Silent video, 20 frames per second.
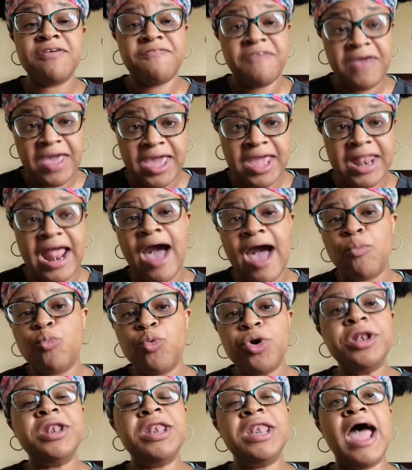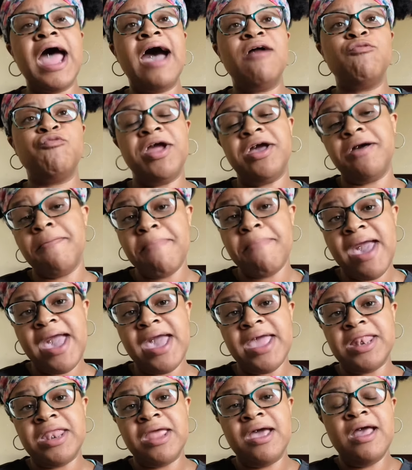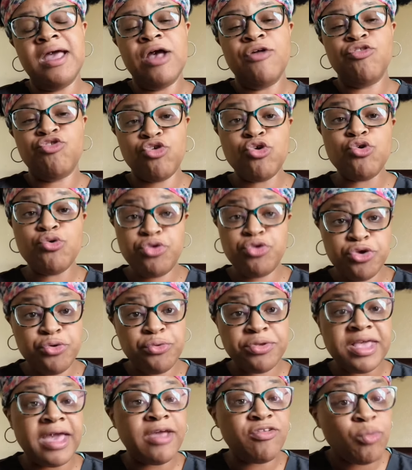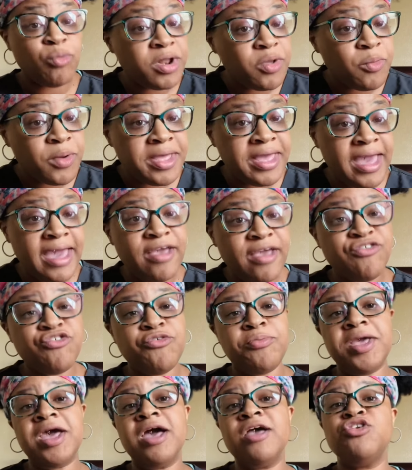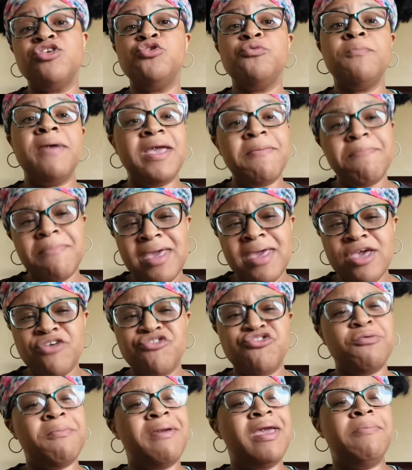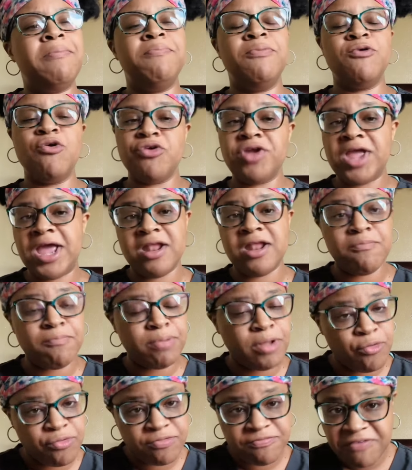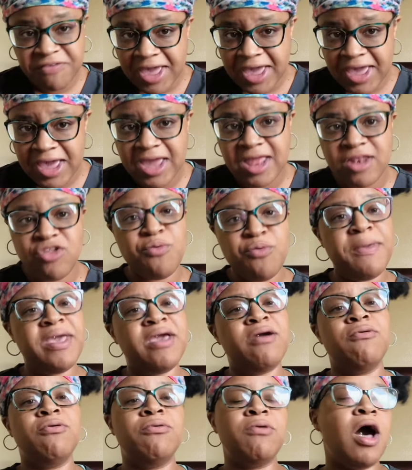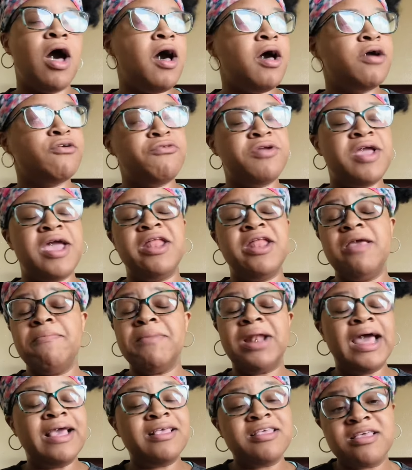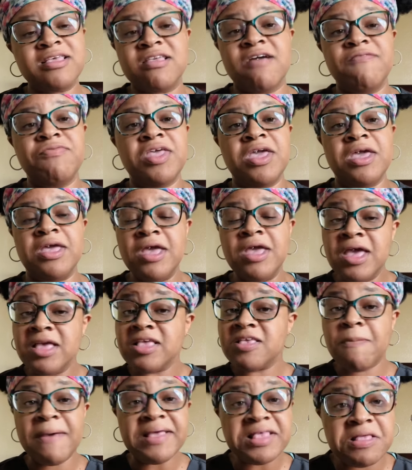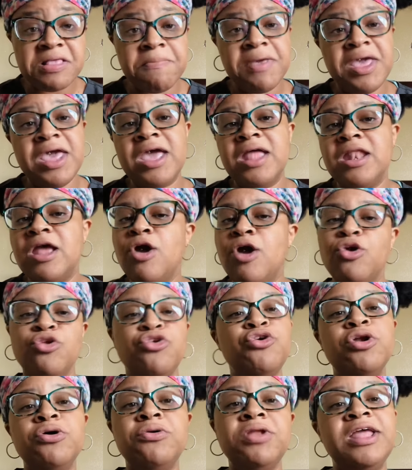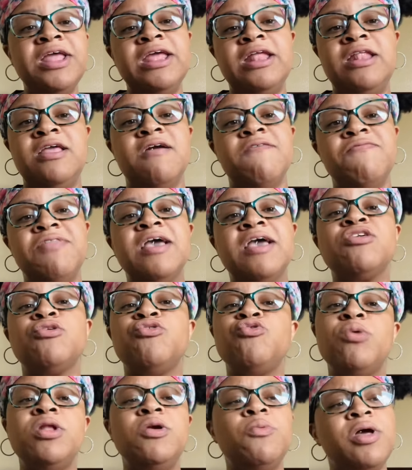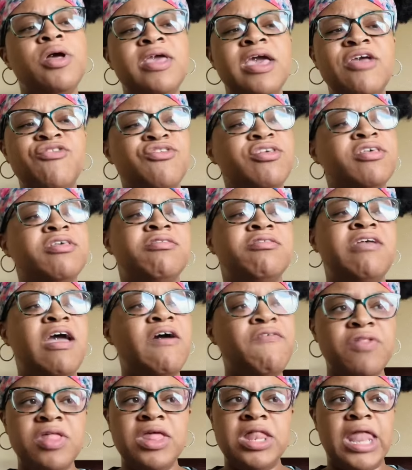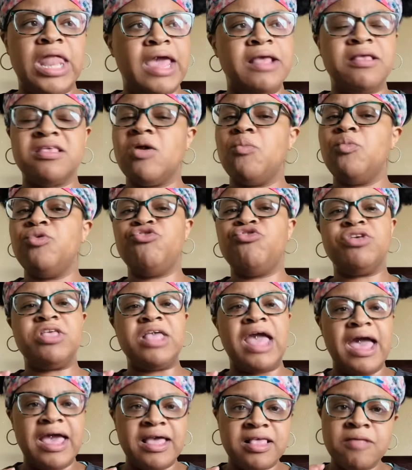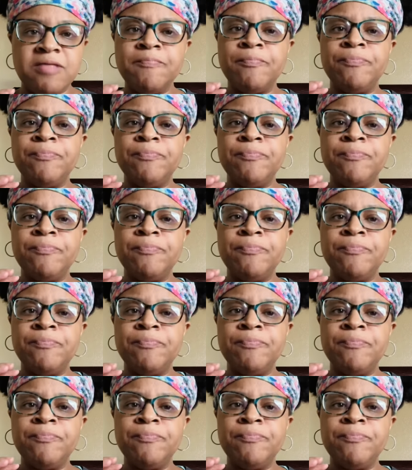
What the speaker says: vein, I would not recommend to use a 21 gauge because you may miss, you may create a blown vein, you may create hemolysis of the specimen. You don't need any of that. So 21 gauges is definitely like someone just has